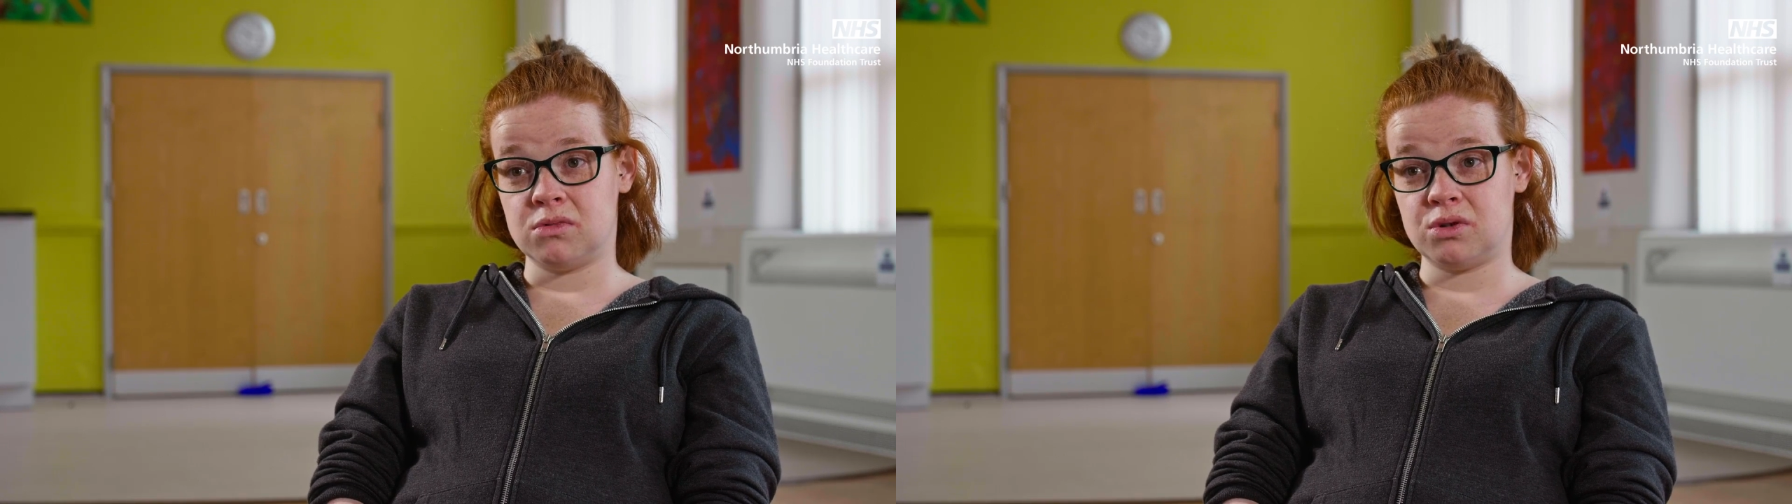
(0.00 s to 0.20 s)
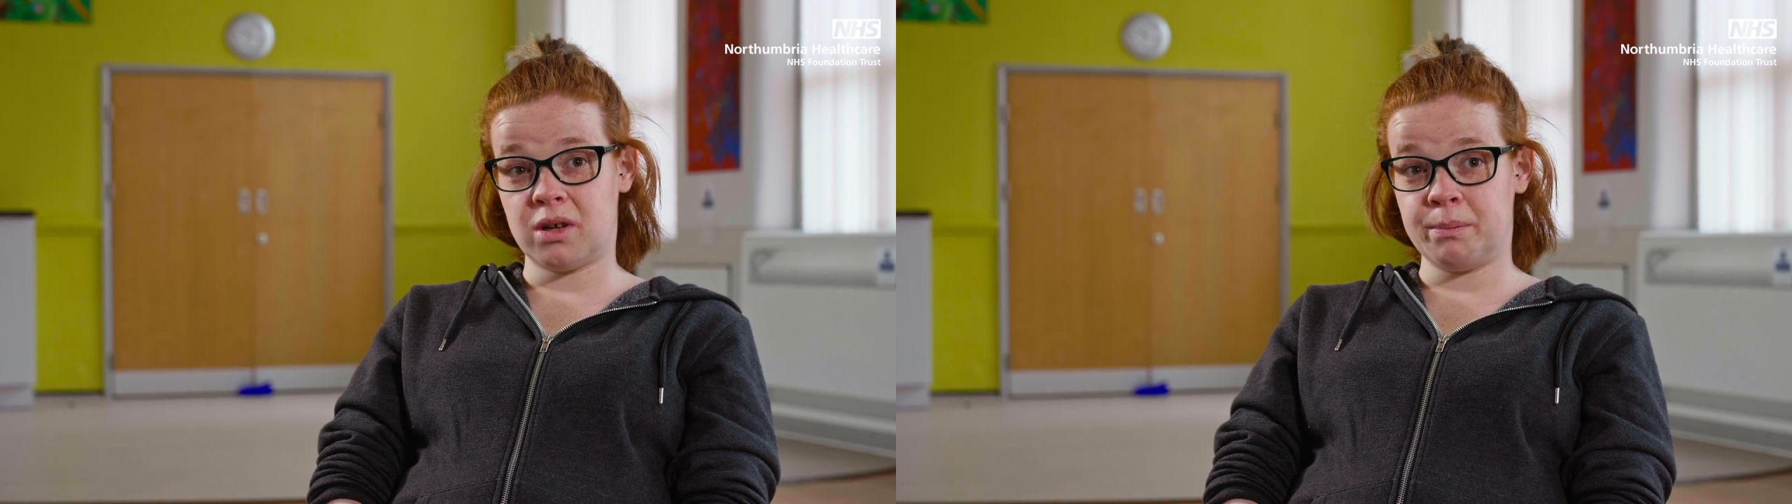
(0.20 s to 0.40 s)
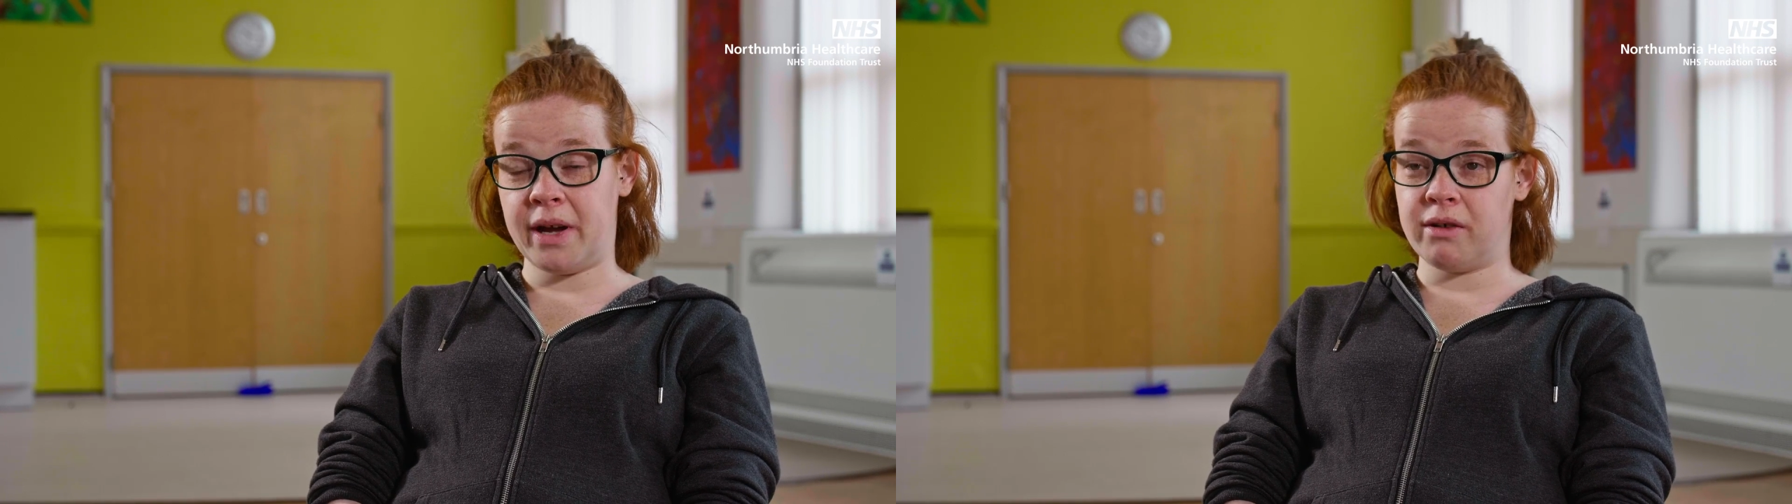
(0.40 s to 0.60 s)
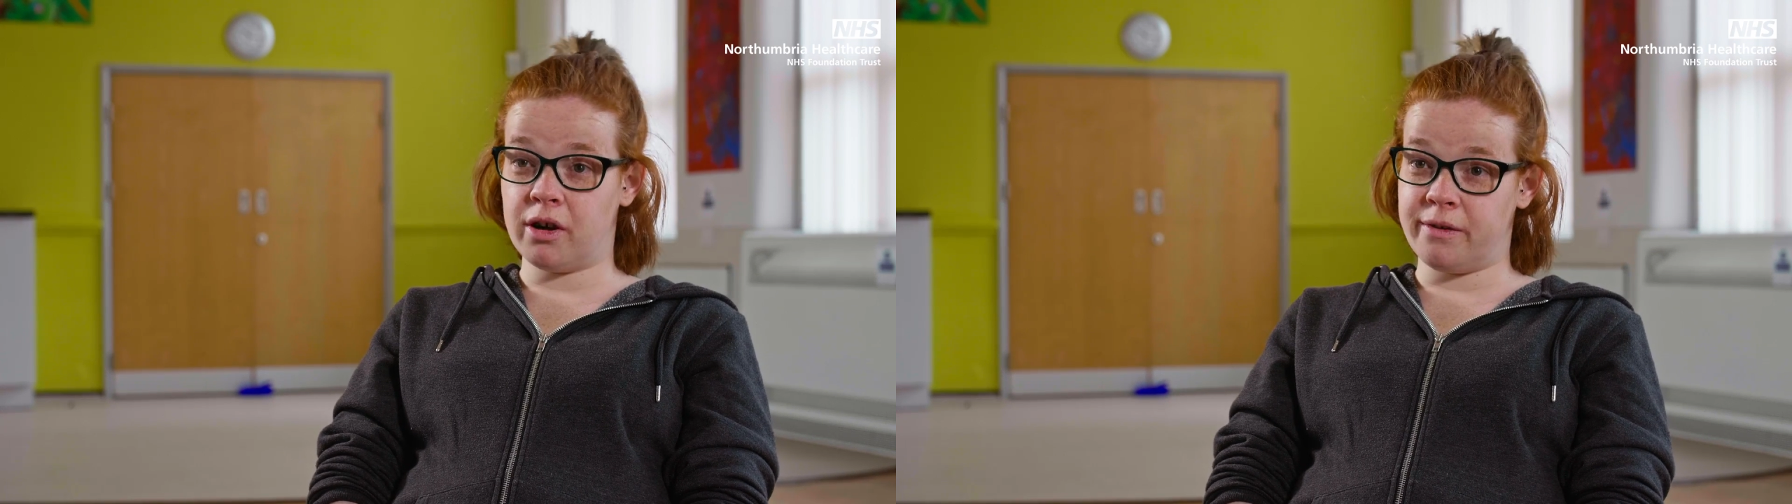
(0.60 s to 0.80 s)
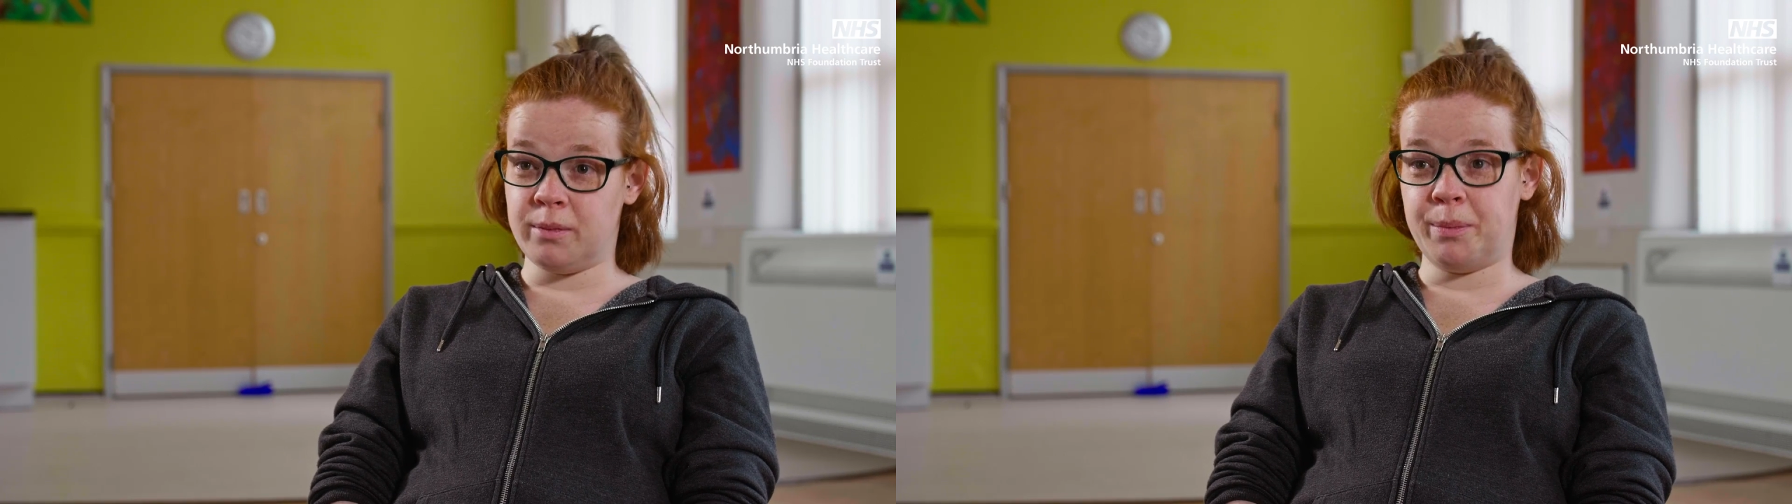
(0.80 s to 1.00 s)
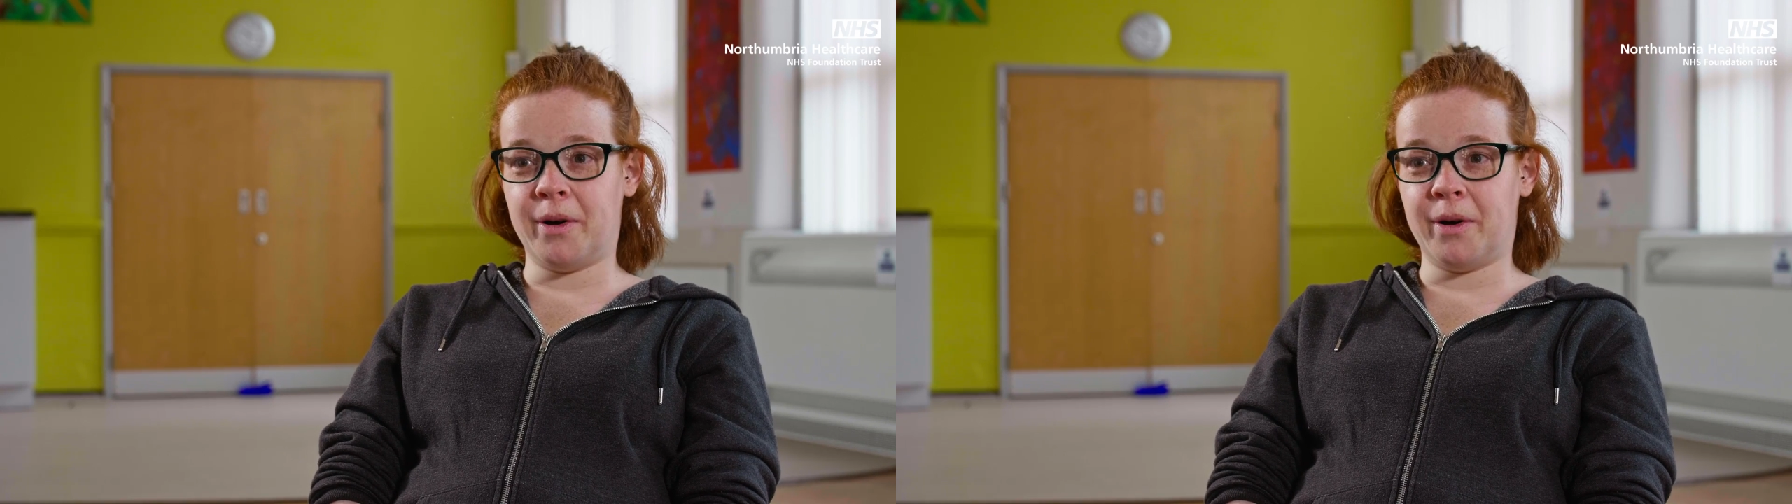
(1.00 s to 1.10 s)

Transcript: So I'm better off in my